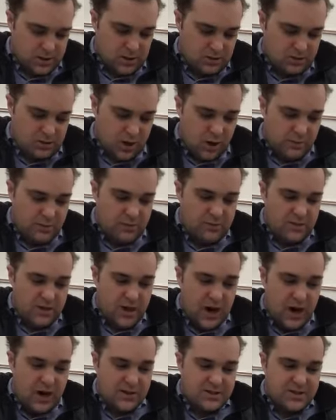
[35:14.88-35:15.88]
carbon
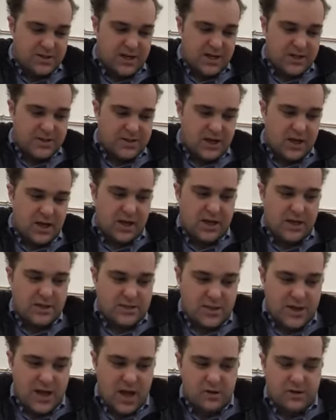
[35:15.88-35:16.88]
monoxide does
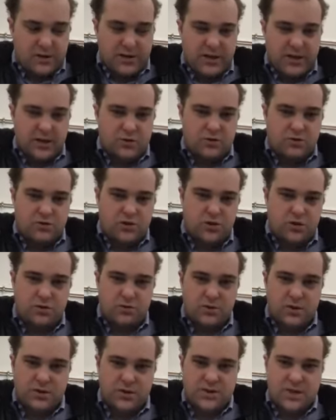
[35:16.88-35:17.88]
and how it kills
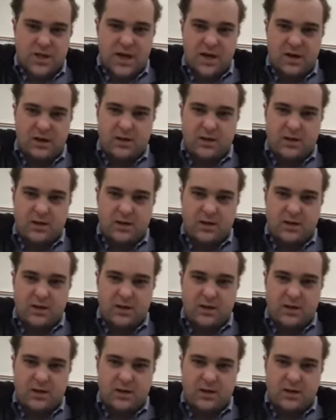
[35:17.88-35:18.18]
you is that,